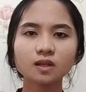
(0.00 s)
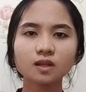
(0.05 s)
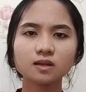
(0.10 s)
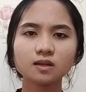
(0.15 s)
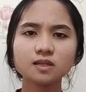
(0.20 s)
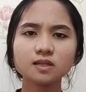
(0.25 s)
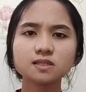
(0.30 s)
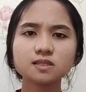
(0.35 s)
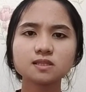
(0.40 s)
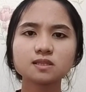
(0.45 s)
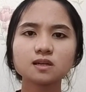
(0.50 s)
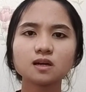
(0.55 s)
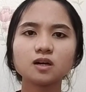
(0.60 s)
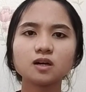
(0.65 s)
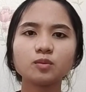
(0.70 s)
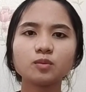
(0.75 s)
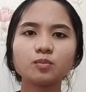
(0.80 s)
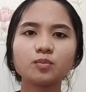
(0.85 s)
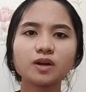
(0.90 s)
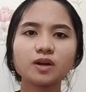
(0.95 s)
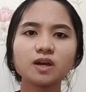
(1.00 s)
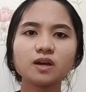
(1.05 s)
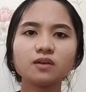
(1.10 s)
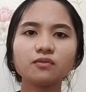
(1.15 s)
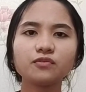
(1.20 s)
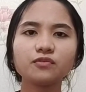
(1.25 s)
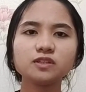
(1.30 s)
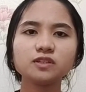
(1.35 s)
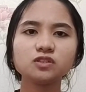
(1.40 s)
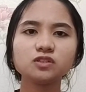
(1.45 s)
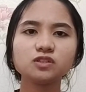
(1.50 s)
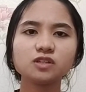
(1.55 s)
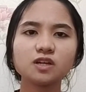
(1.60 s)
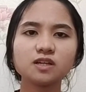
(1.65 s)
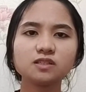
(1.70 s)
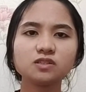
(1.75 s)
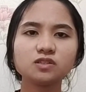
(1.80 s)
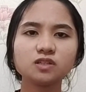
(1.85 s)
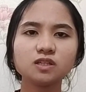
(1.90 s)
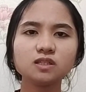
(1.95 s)
His
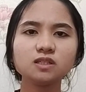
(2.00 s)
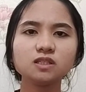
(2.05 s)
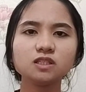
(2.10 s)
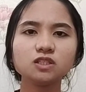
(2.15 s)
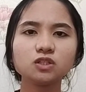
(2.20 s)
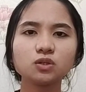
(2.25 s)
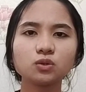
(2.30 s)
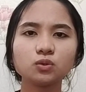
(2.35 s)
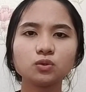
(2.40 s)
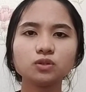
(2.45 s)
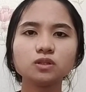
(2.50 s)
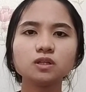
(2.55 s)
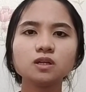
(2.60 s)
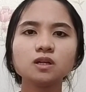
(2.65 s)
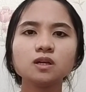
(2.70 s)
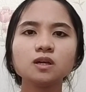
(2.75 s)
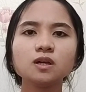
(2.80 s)
abbreviation include